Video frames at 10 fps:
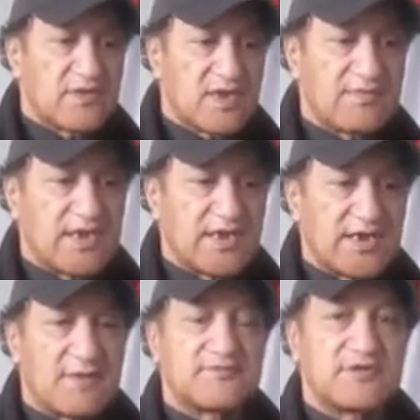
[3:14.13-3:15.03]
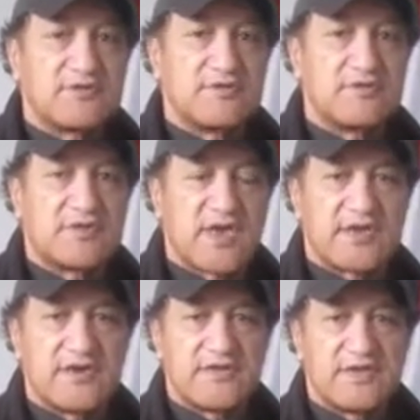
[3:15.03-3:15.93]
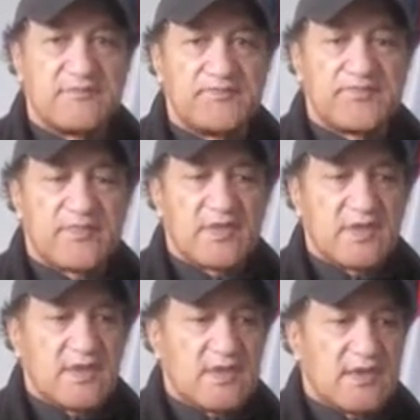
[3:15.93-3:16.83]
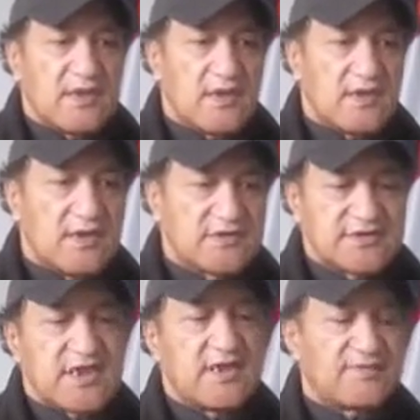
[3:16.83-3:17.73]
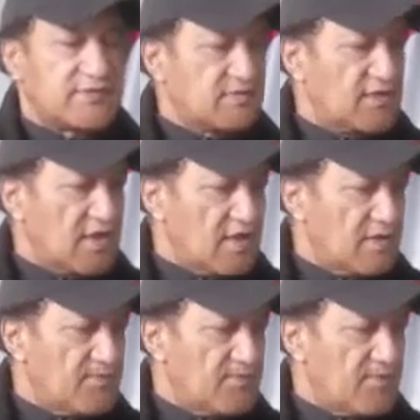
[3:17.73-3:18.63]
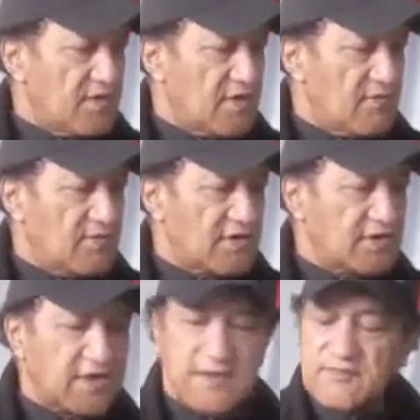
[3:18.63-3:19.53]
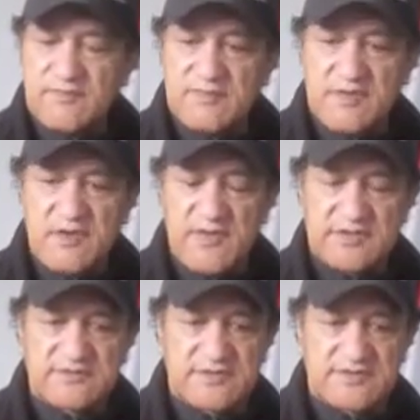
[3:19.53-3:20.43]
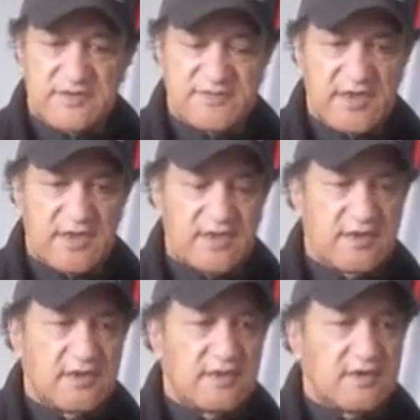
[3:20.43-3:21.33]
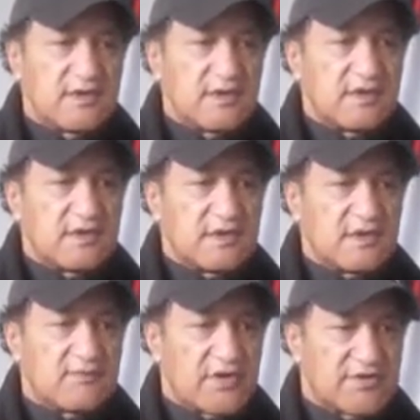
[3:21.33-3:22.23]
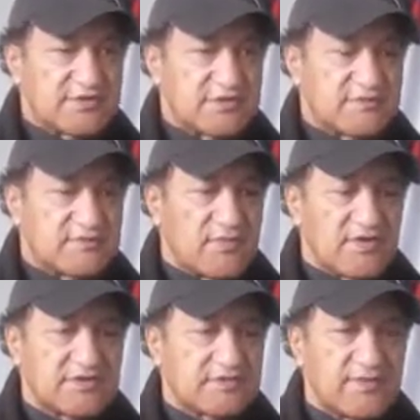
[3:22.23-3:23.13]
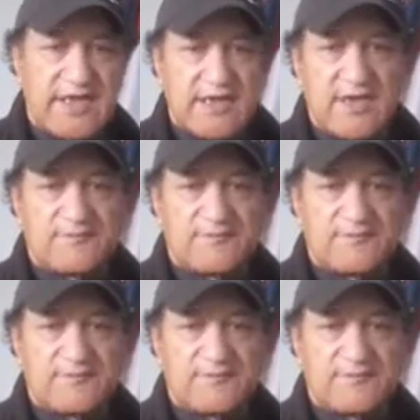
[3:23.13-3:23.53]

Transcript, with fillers: I'll be heading up to Kaikohe. Uh, stay up at uh, uh, one of the Kaumatuas up there, uh, Morris, Morris Baker.